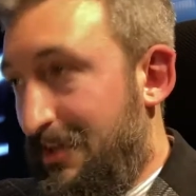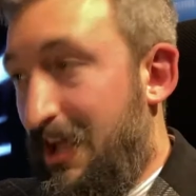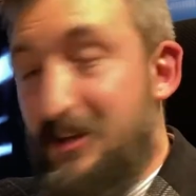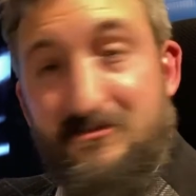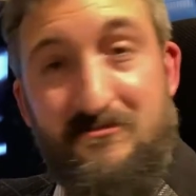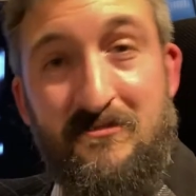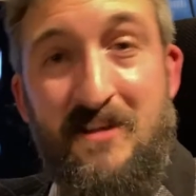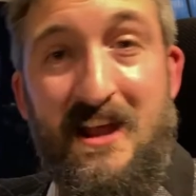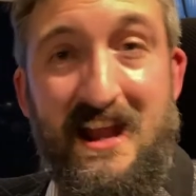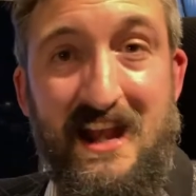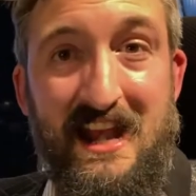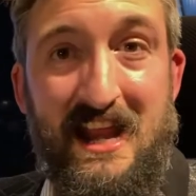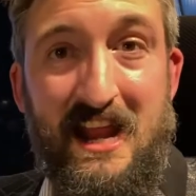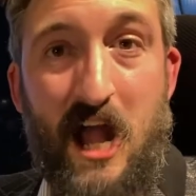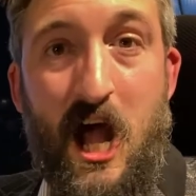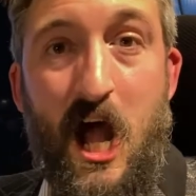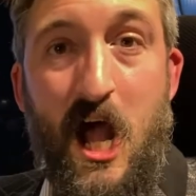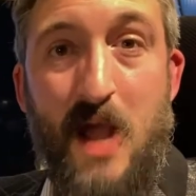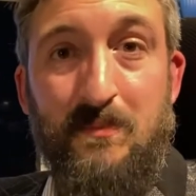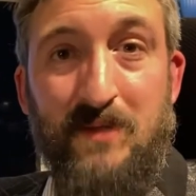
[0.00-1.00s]
And really,
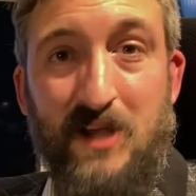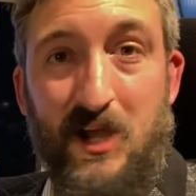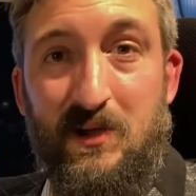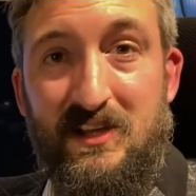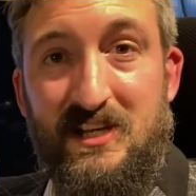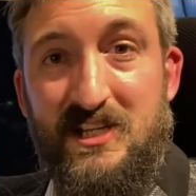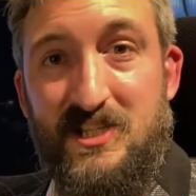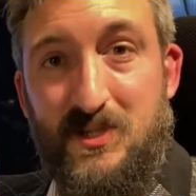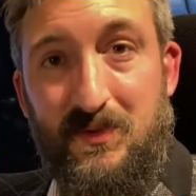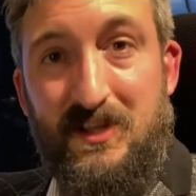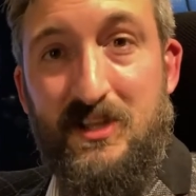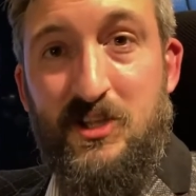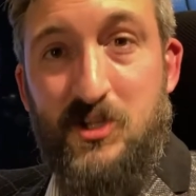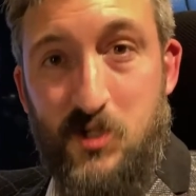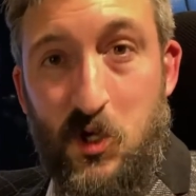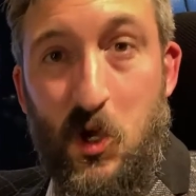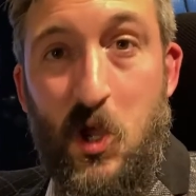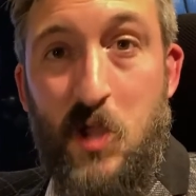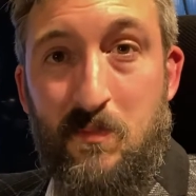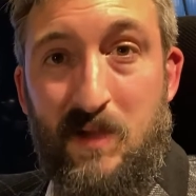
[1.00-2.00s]
I'm going to
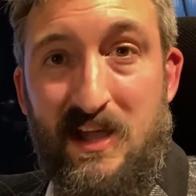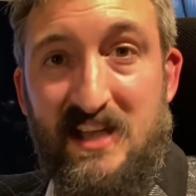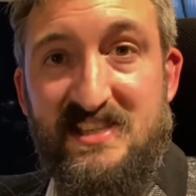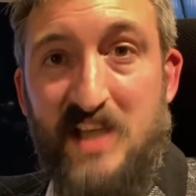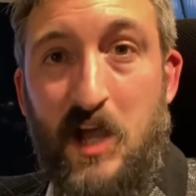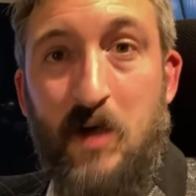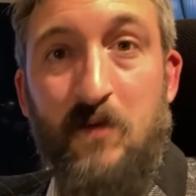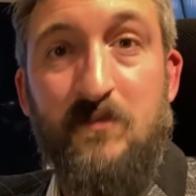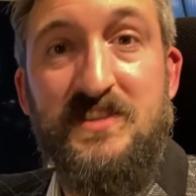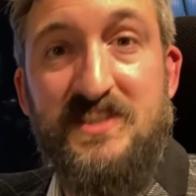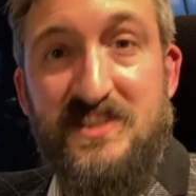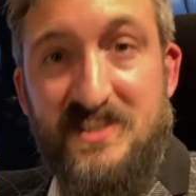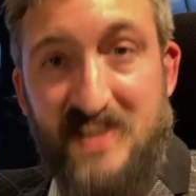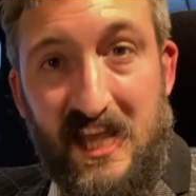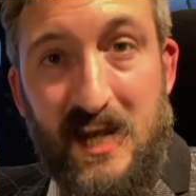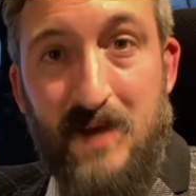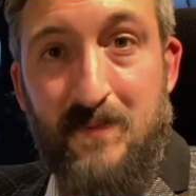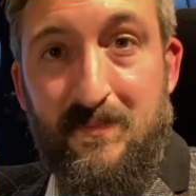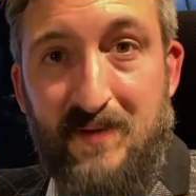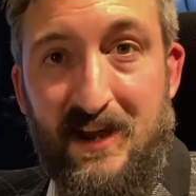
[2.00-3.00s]
enjoy myself
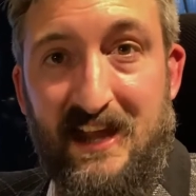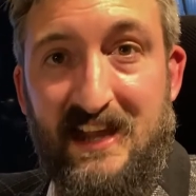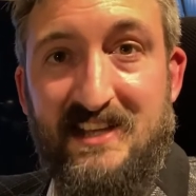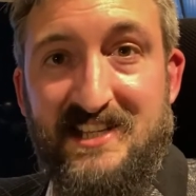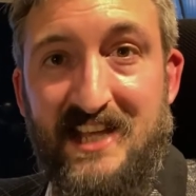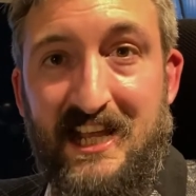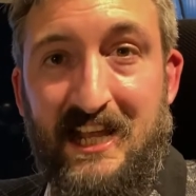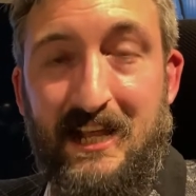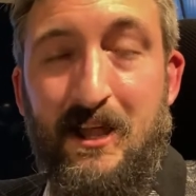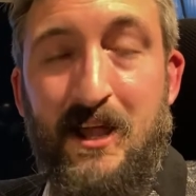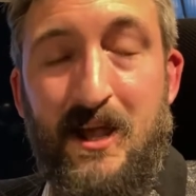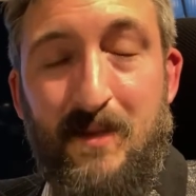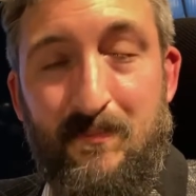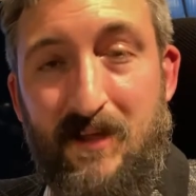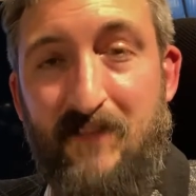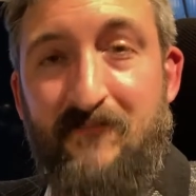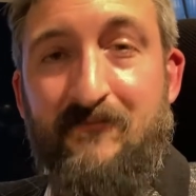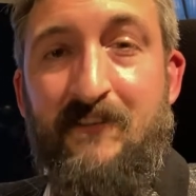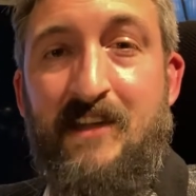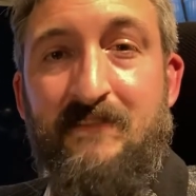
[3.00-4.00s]
celebrating
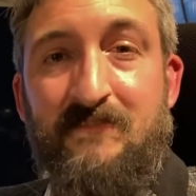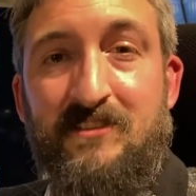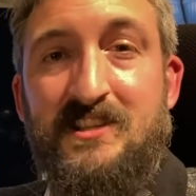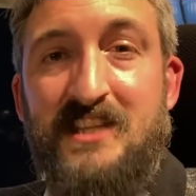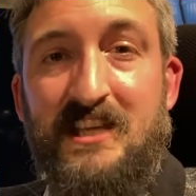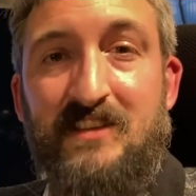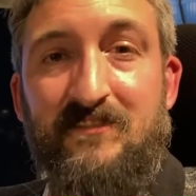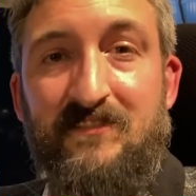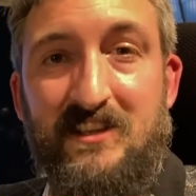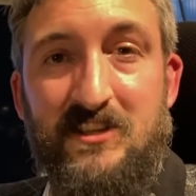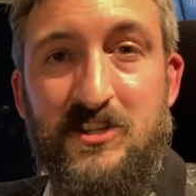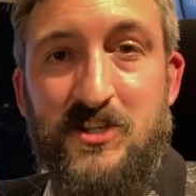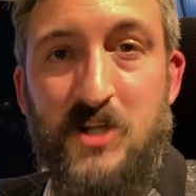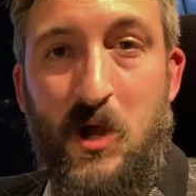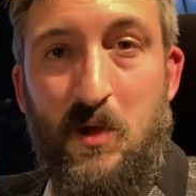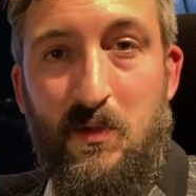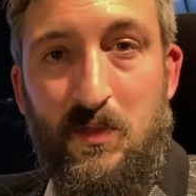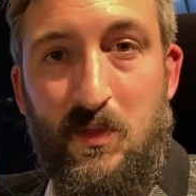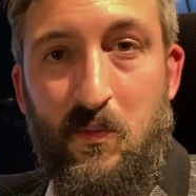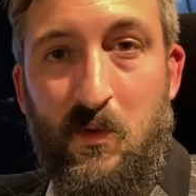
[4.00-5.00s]
my favourite TV
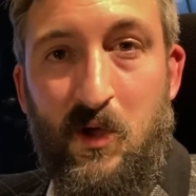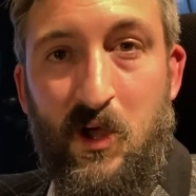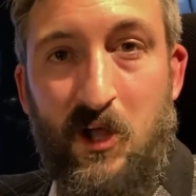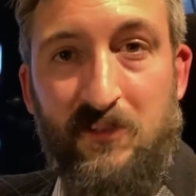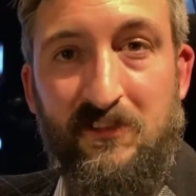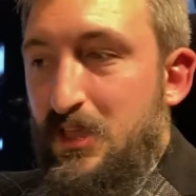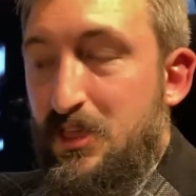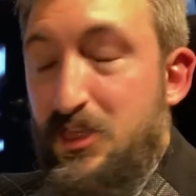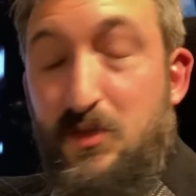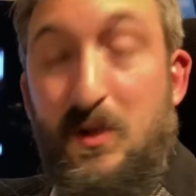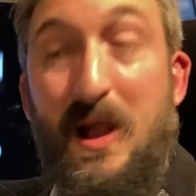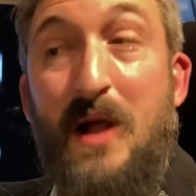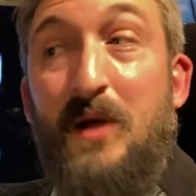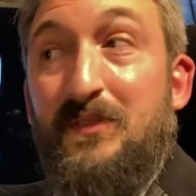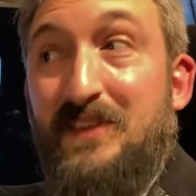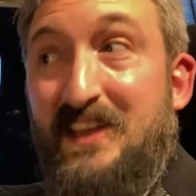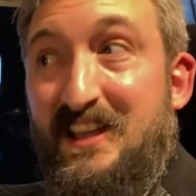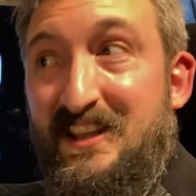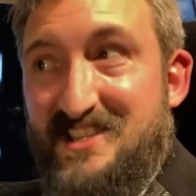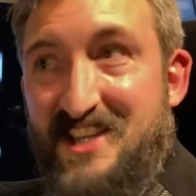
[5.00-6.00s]
show in the world throughout
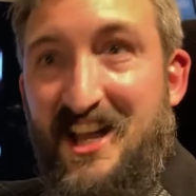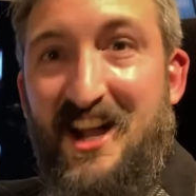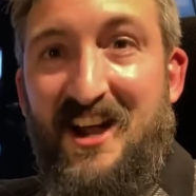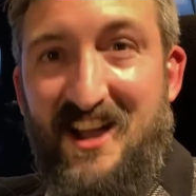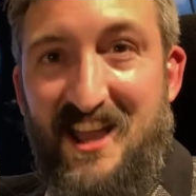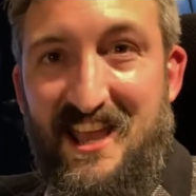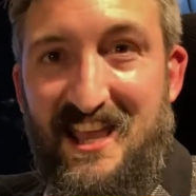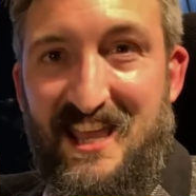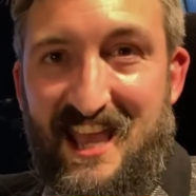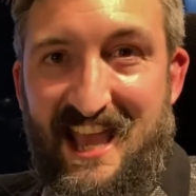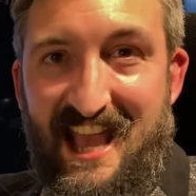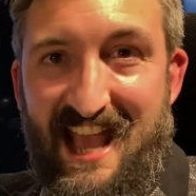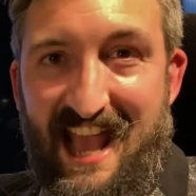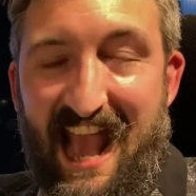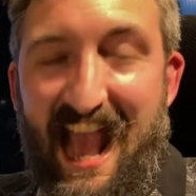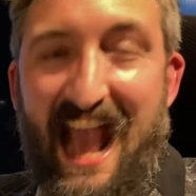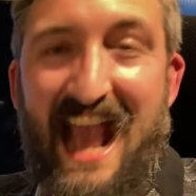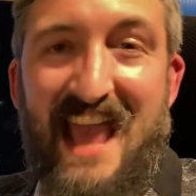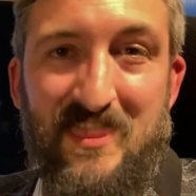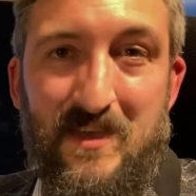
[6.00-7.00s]
the entire
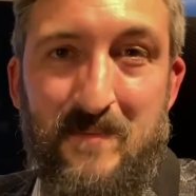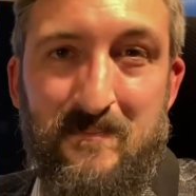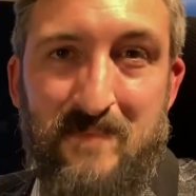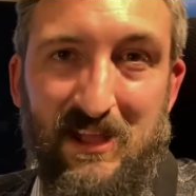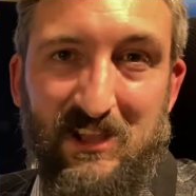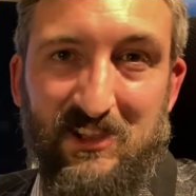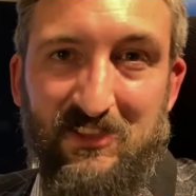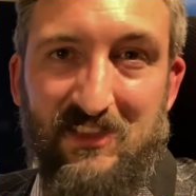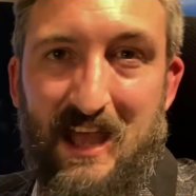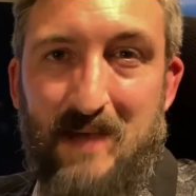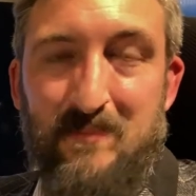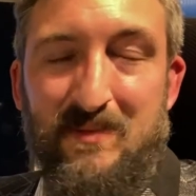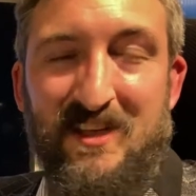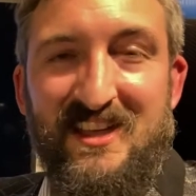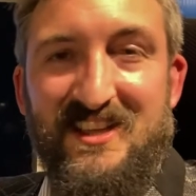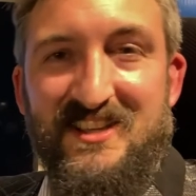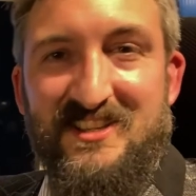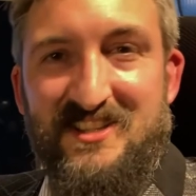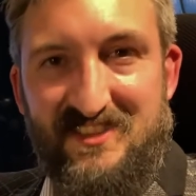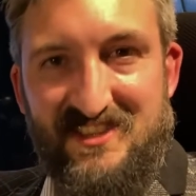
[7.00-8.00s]
year in the build-up
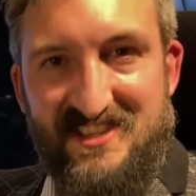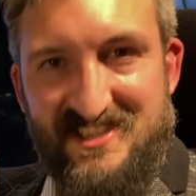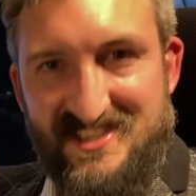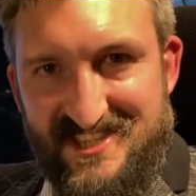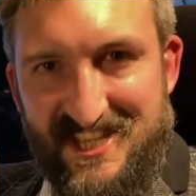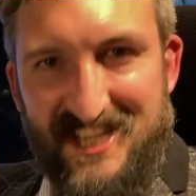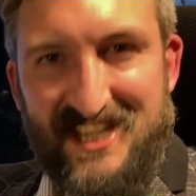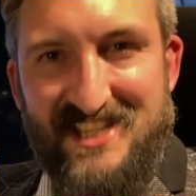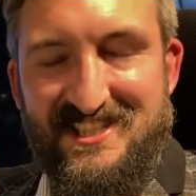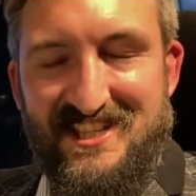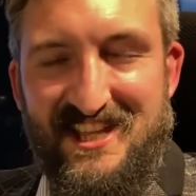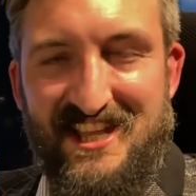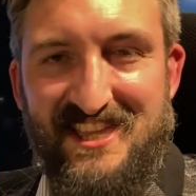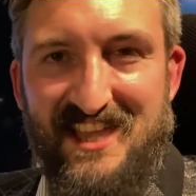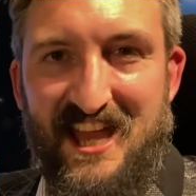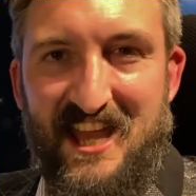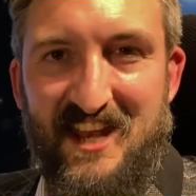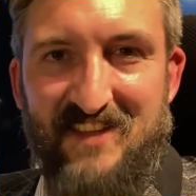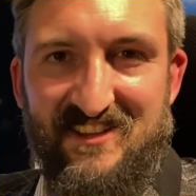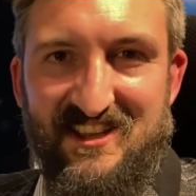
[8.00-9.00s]
to the 60th
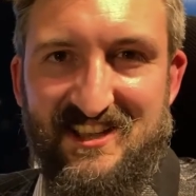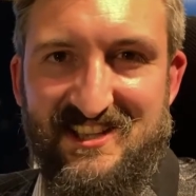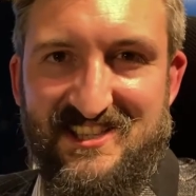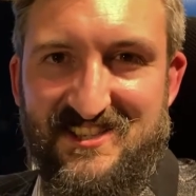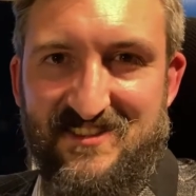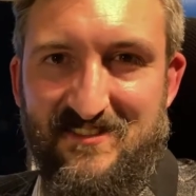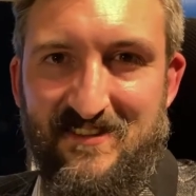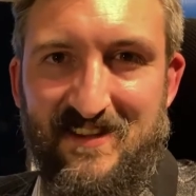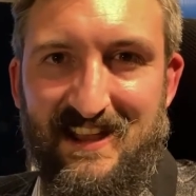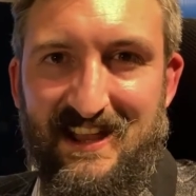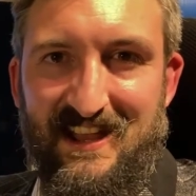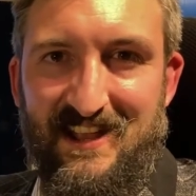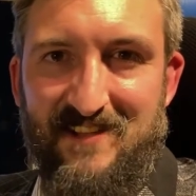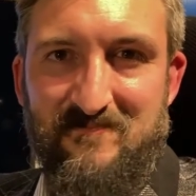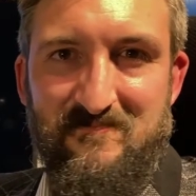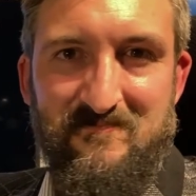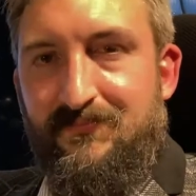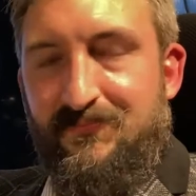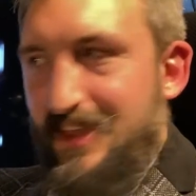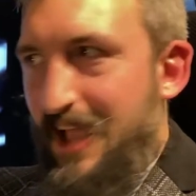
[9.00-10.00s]
anniversary.
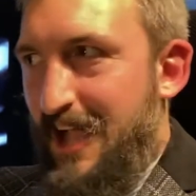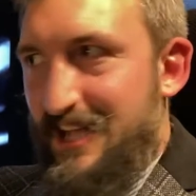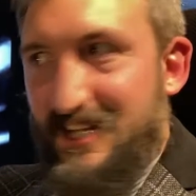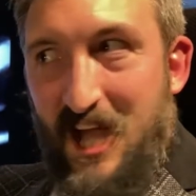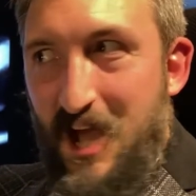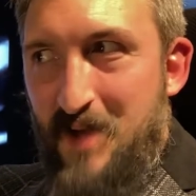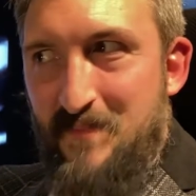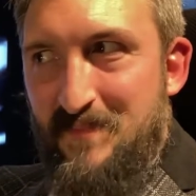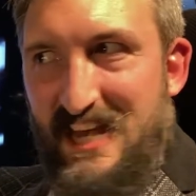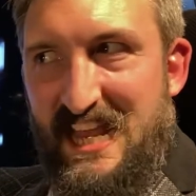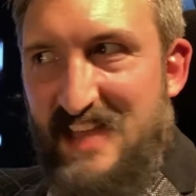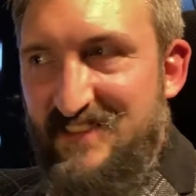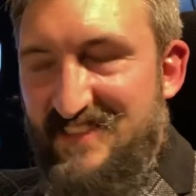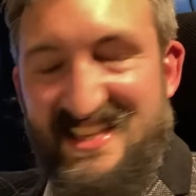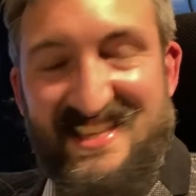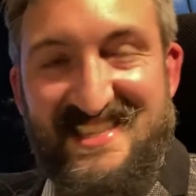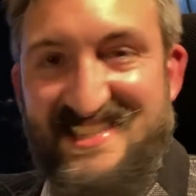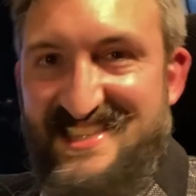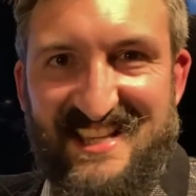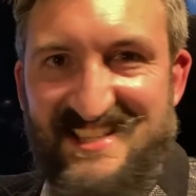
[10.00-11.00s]
I can't believe
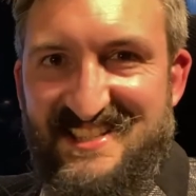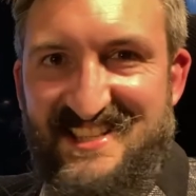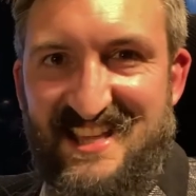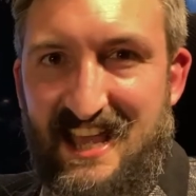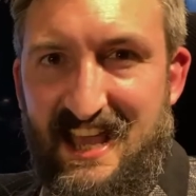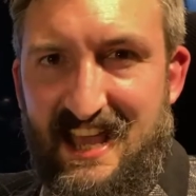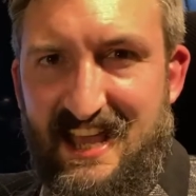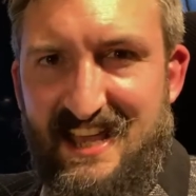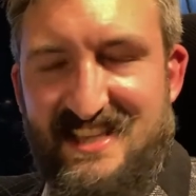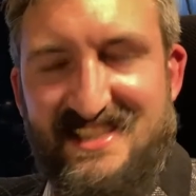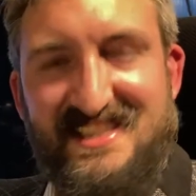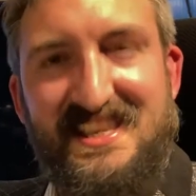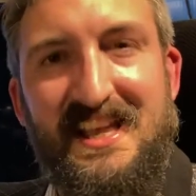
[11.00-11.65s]
it, 60 years,